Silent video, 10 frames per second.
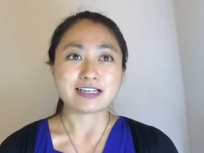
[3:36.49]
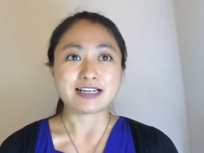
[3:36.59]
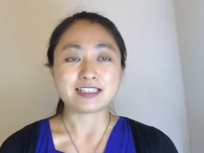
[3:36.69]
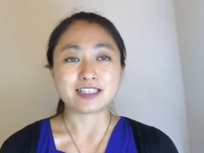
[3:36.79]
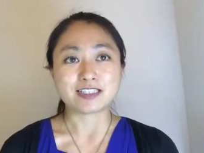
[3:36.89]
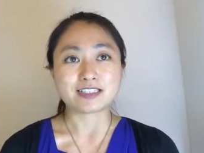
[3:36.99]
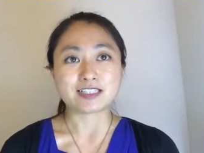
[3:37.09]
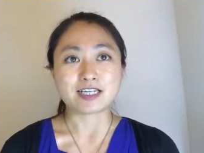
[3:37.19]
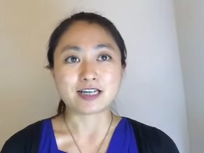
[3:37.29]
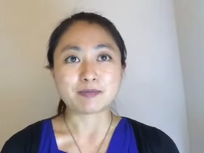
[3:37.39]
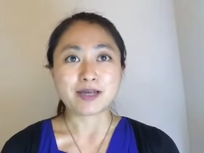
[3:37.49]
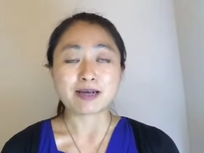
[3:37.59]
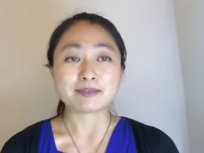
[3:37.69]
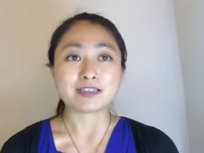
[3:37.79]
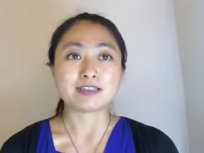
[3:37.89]
that is
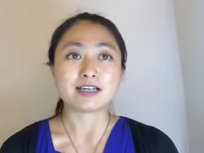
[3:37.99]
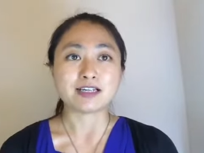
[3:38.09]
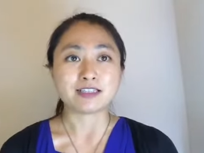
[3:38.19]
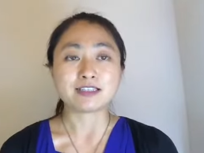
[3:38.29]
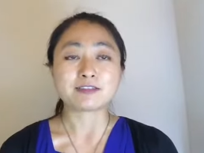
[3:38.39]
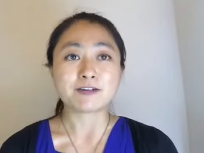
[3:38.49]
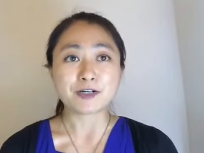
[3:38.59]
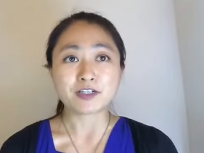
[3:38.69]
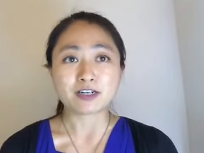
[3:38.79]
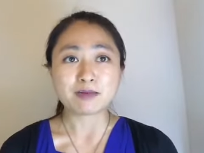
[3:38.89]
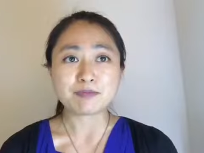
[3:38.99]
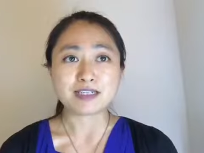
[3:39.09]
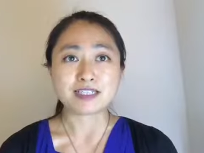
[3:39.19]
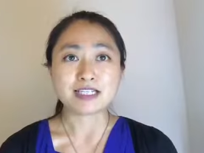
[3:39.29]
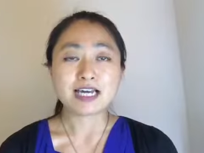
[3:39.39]
perhaps it's very common,